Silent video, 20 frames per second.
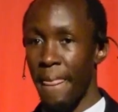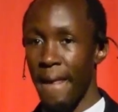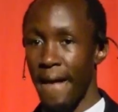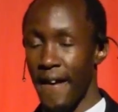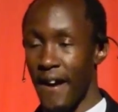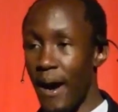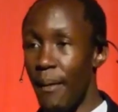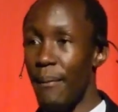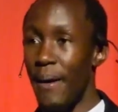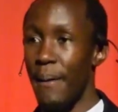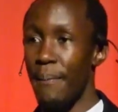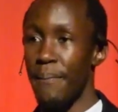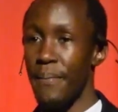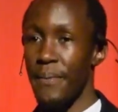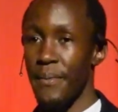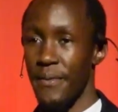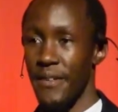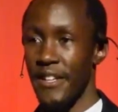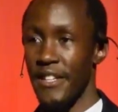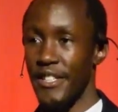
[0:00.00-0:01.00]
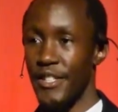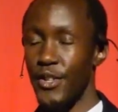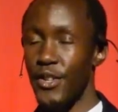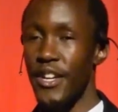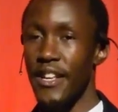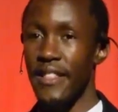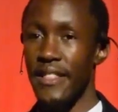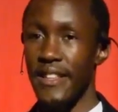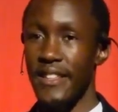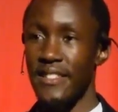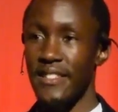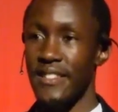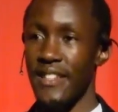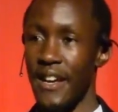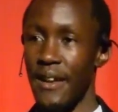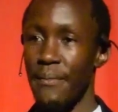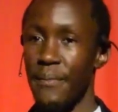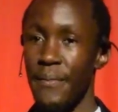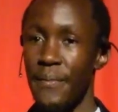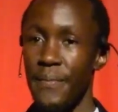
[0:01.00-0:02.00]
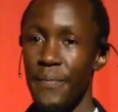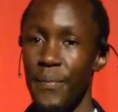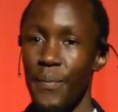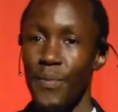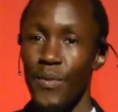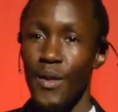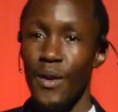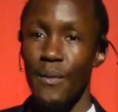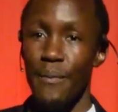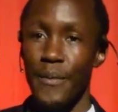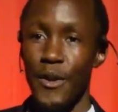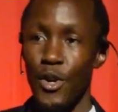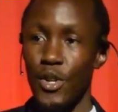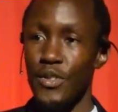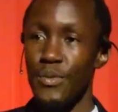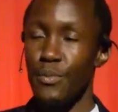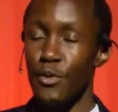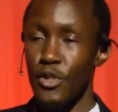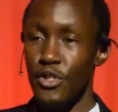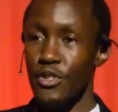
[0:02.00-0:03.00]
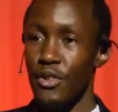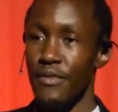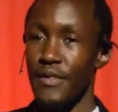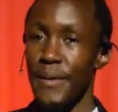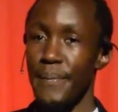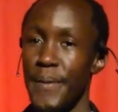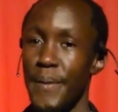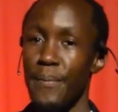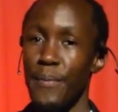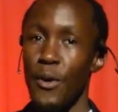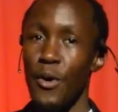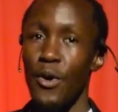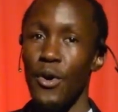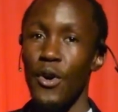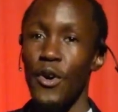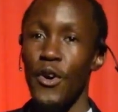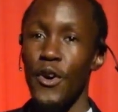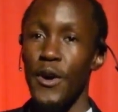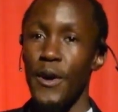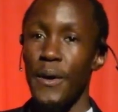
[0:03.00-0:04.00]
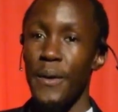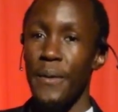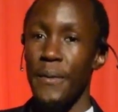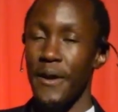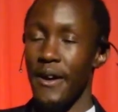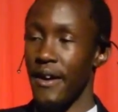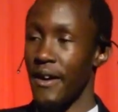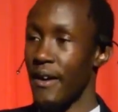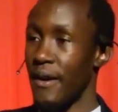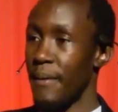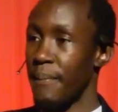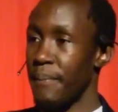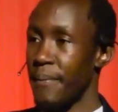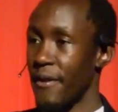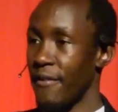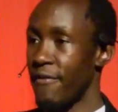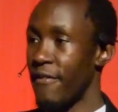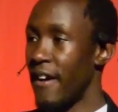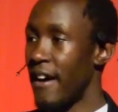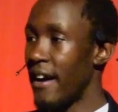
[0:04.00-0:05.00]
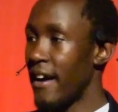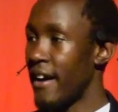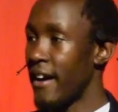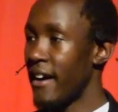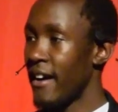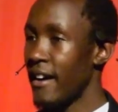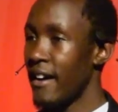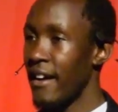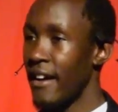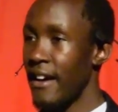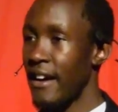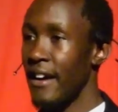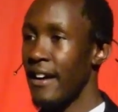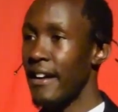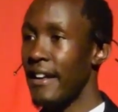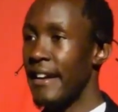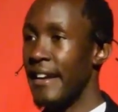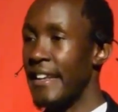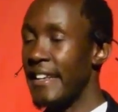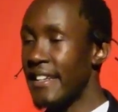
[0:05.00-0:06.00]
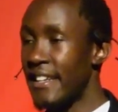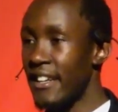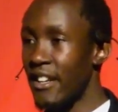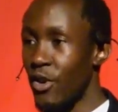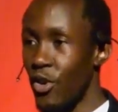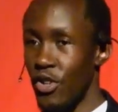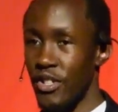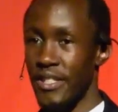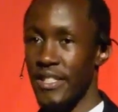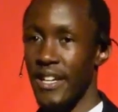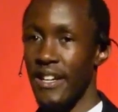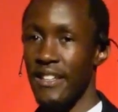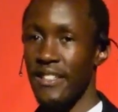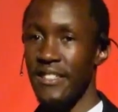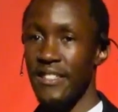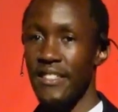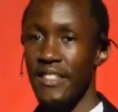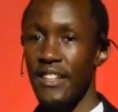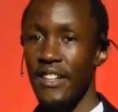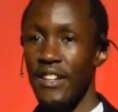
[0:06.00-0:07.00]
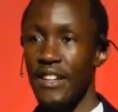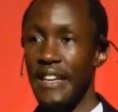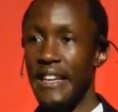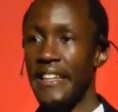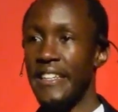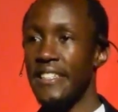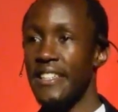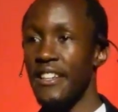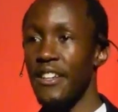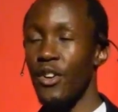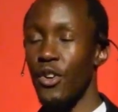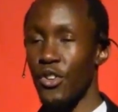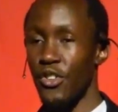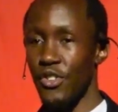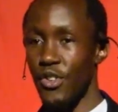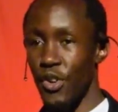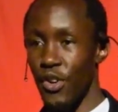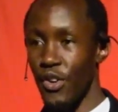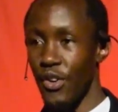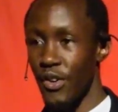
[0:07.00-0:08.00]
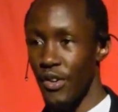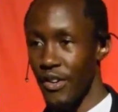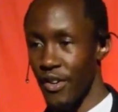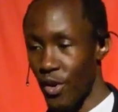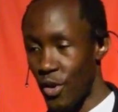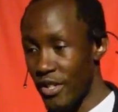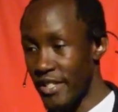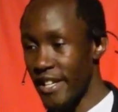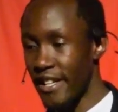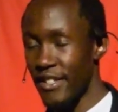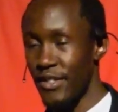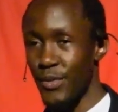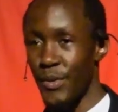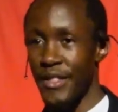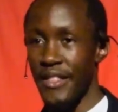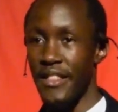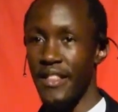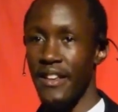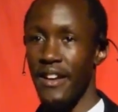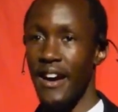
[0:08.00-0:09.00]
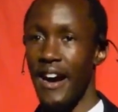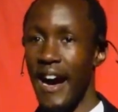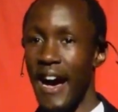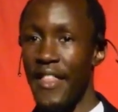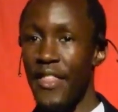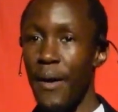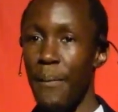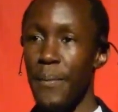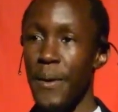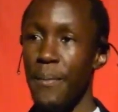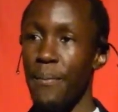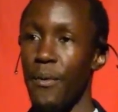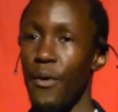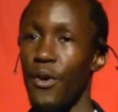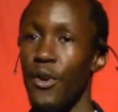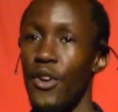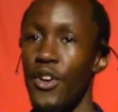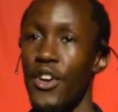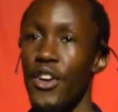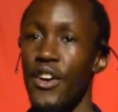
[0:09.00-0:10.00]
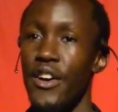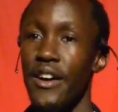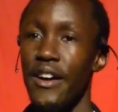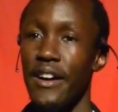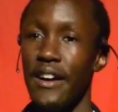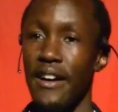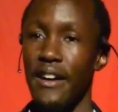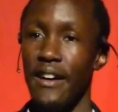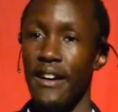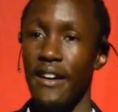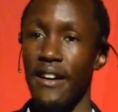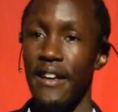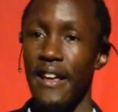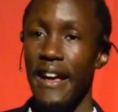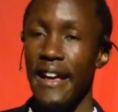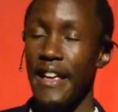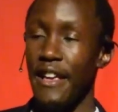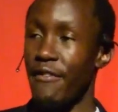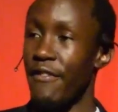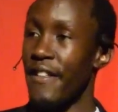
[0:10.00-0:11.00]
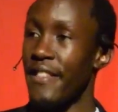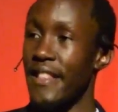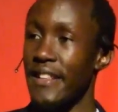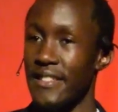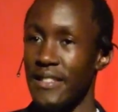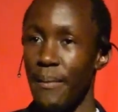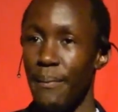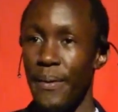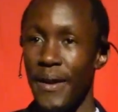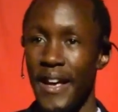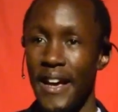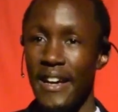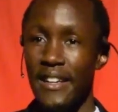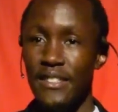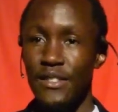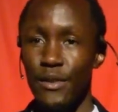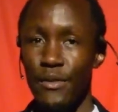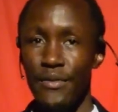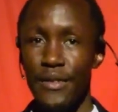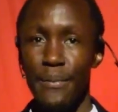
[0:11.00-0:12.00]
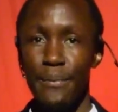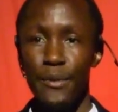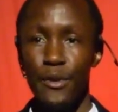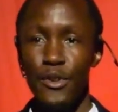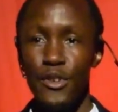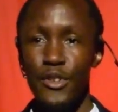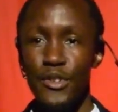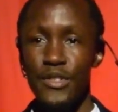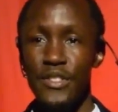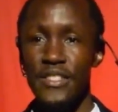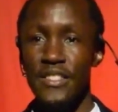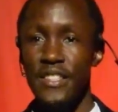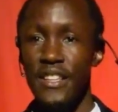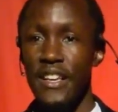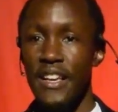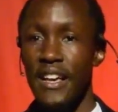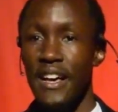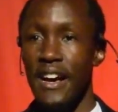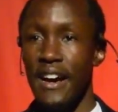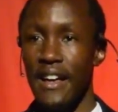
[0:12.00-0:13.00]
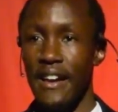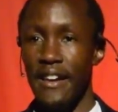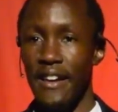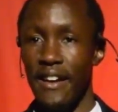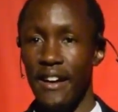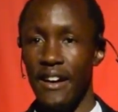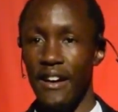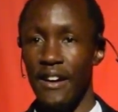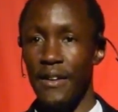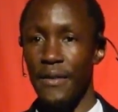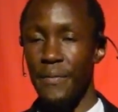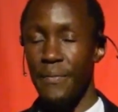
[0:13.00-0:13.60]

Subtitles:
come up during this time, because most of the people prefer little or no contact with other people, even the suppliers of the produce and the